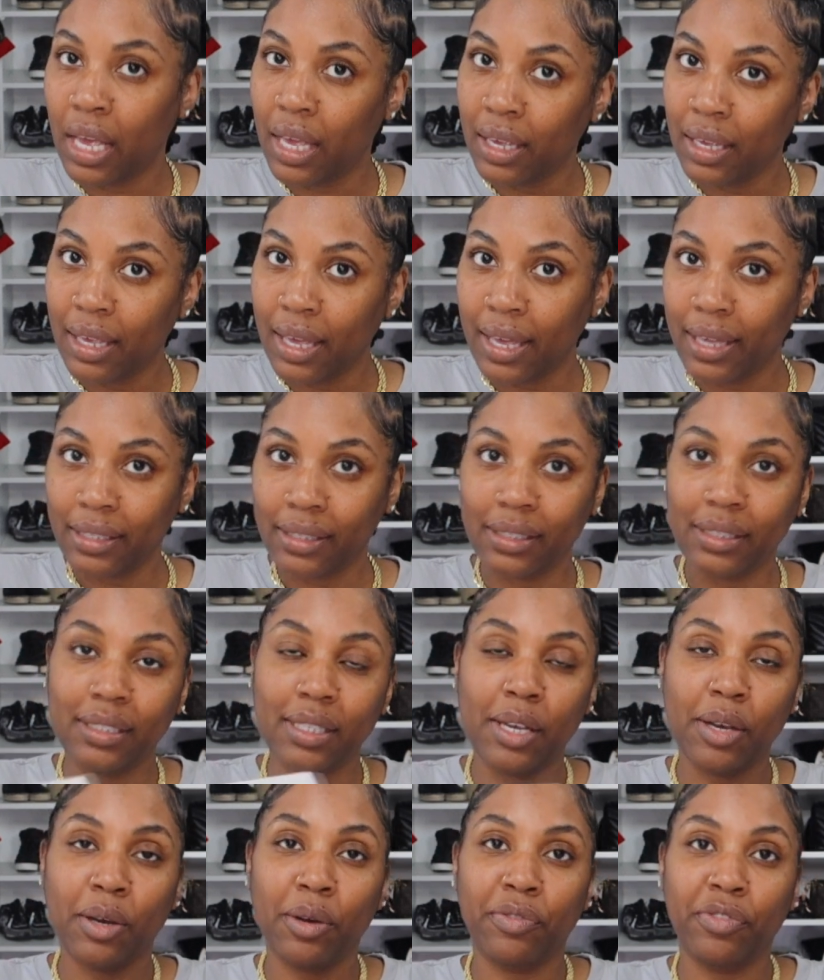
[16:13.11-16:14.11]
Yes,
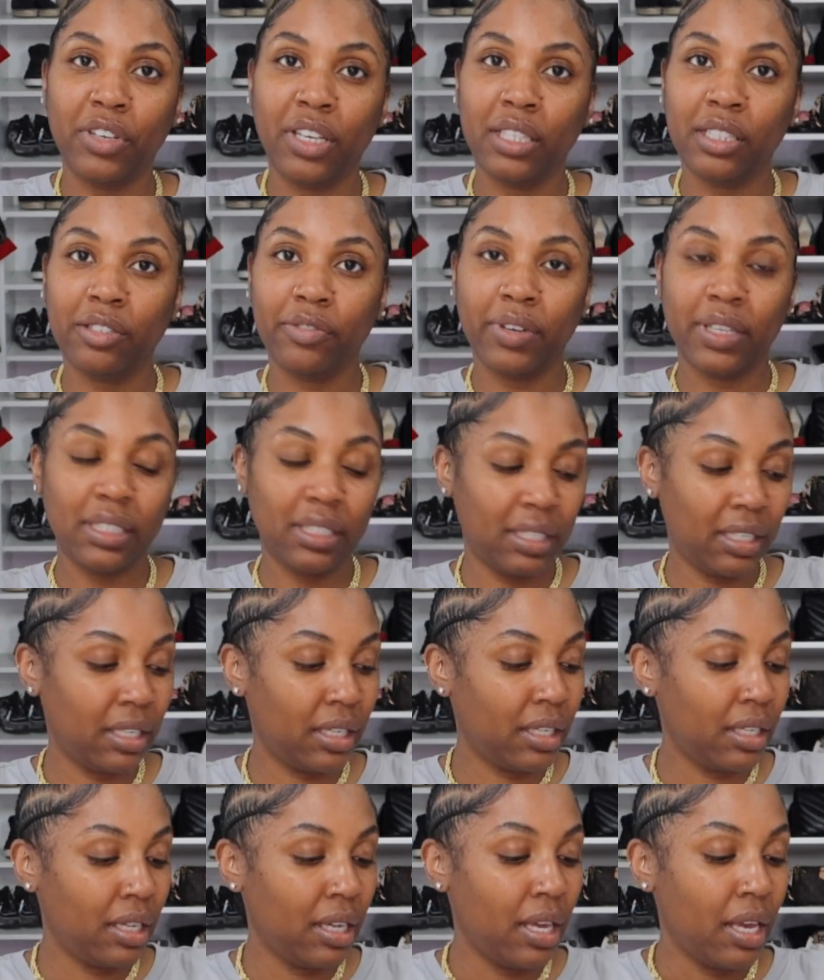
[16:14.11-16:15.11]
so if you're
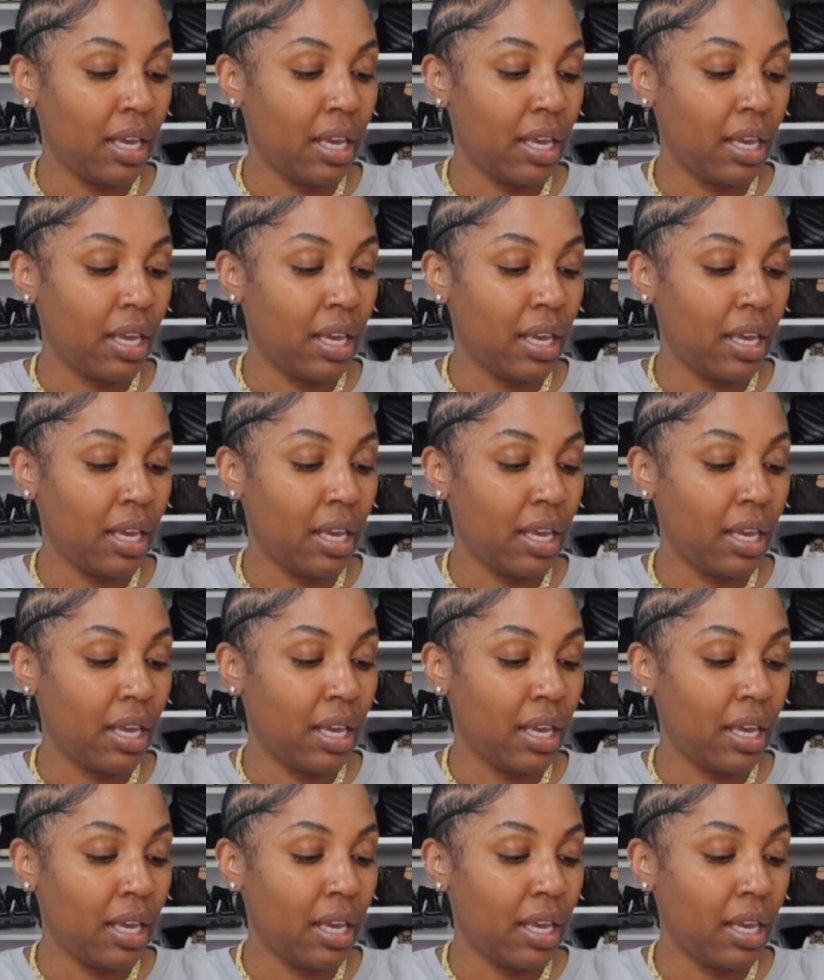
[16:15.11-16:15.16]
interested.